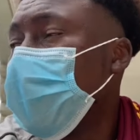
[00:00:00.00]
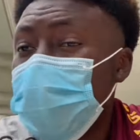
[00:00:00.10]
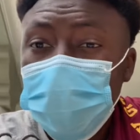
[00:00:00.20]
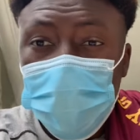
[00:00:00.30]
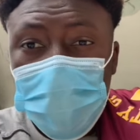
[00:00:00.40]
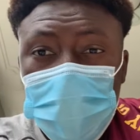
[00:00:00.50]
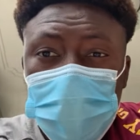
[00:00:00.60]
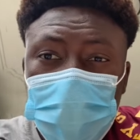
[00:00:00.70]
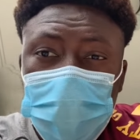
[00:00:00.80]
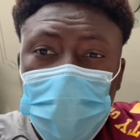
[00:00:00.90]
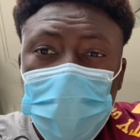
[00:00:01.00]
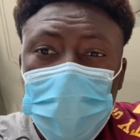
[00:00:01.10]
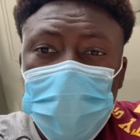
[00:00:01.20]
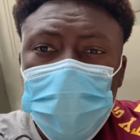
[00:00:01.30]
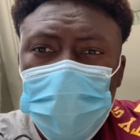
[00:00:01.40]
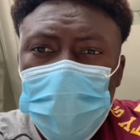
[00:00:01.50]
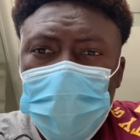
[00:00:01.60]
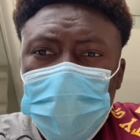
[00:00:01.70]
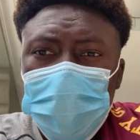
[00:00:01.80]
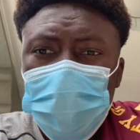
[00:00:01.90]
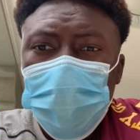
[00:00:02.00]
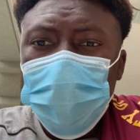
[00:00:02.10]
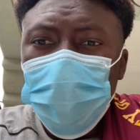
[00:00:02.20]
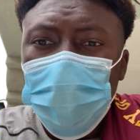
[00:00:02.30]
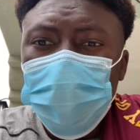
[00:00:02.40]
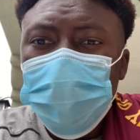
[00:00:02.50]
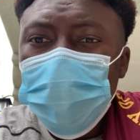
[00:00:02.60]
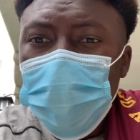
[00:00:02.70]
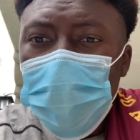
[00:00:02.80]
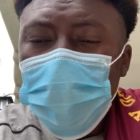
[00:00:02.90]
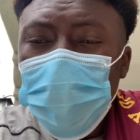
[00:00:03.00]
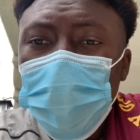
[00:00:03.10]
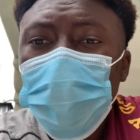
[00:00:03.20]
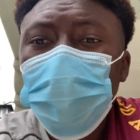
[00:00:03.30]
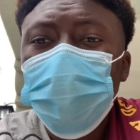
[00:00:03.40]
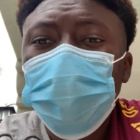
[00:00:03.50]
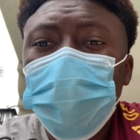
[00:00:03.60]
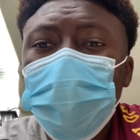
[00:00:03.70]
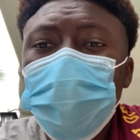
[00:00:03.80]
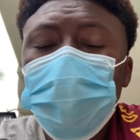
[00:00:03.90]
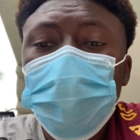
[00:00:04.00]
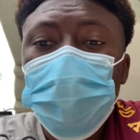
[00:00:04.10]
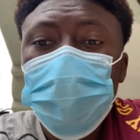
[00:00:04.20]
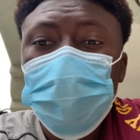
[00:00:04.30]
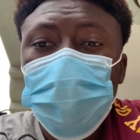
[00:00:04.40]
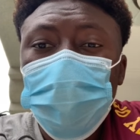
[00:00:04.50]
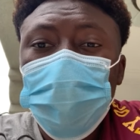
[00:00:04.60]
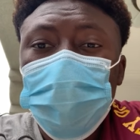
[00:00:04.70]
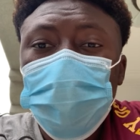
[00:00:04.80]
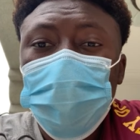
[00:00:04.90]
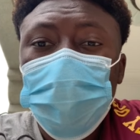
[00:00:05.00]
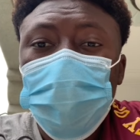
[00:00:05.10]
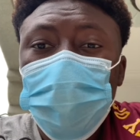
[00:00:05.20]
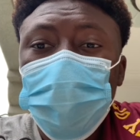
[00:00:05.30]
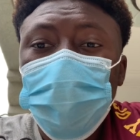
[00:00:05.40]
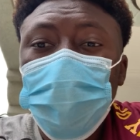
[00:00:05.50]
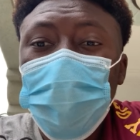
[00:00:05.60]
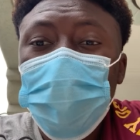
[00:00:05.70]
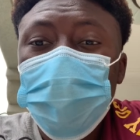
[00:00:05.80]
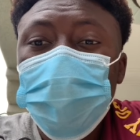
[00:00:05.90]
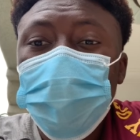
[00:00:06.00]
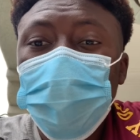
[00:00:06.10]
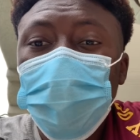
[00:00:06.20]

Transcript: You can actually hear what I'm saying, but I hope you can. So we're actually here on the place